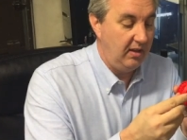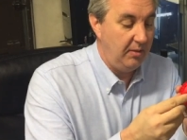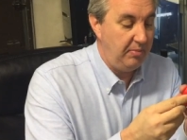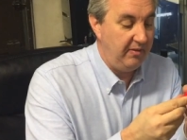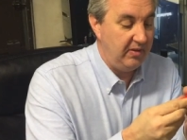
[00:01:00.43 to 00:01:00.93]

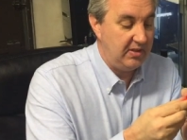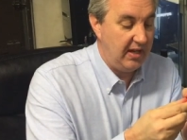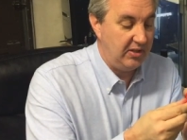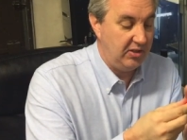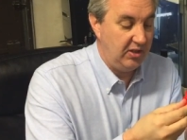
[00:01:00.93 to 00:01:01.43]
It pivots
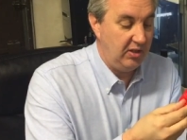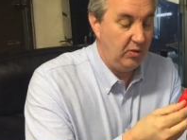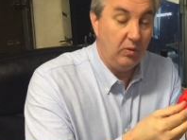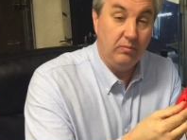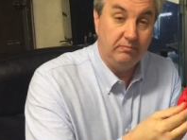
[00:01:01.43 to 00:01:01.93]

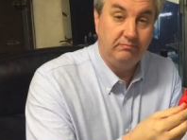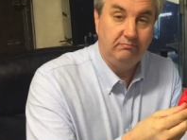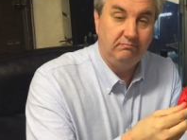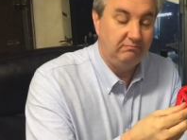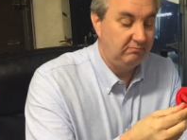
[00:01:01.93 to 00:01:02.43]
actually
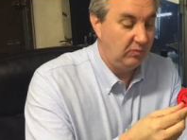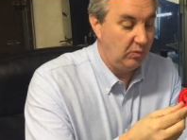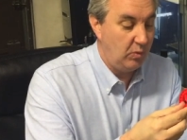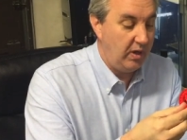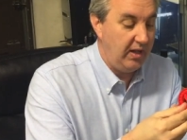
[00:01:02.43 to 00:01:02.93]

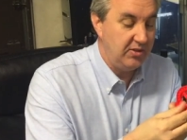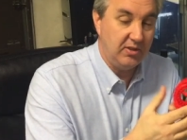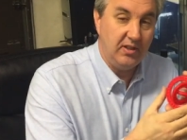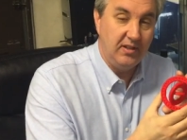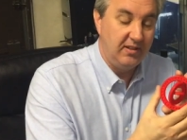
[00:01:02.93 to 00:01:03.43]
quite
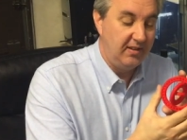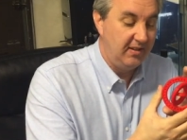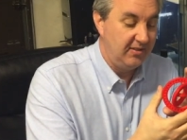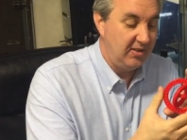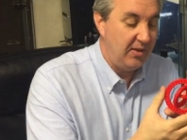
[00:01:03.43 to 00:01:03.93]
easily.
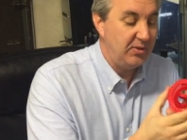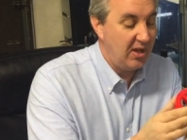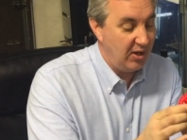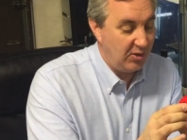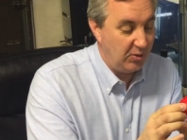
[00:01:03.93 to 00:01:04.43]
So that was
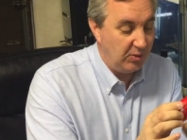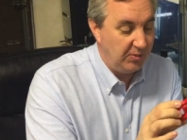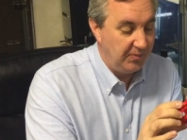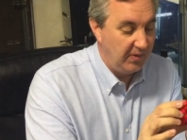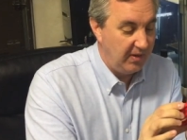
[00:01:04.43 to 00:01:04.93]
kind of cool.
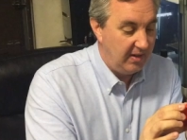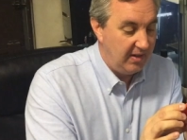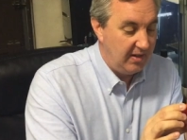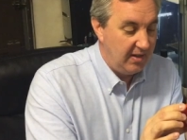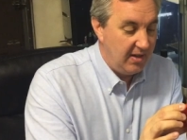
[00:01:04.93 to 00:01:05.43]

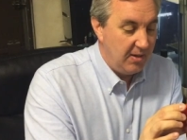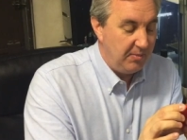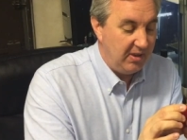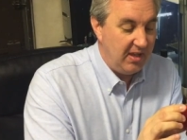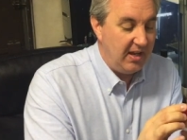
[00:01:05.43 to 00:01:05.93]

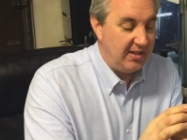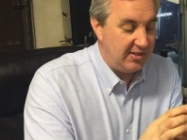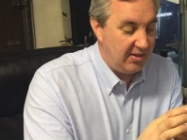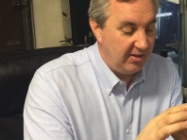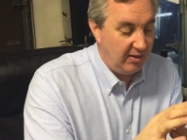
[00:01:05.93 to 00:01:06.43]
But then I
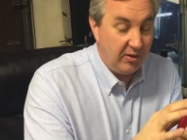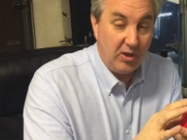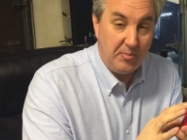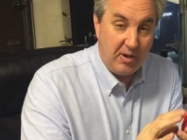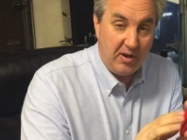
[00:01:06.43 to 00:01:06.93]
started to look
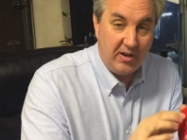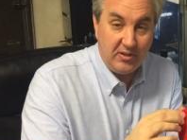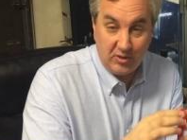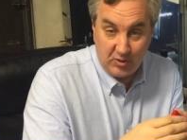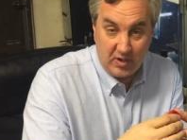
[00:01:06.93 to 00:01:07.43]
at the
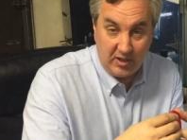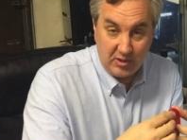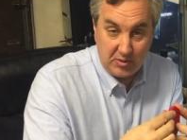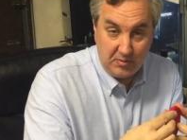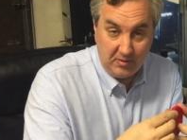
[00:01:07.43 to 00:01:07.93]
bearings and tried
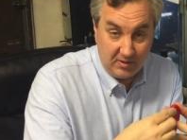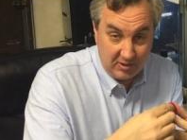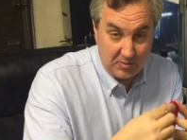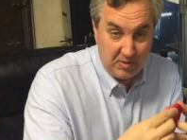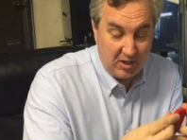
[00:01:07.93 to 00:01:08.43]
to, to
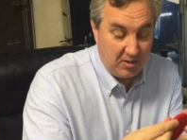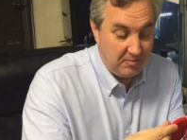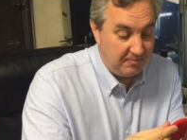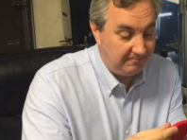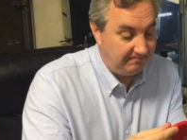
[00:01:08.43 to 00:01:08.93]
spin them.